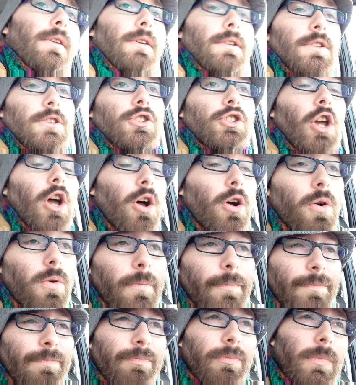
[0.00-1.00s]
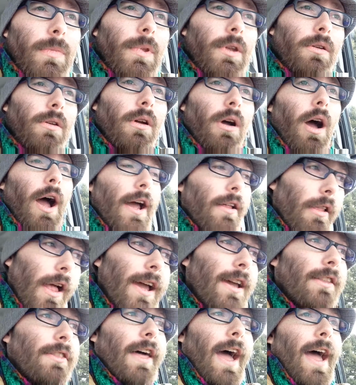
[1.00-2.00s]
So, I
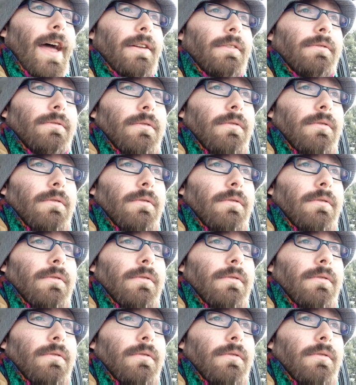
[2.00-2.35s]
like that.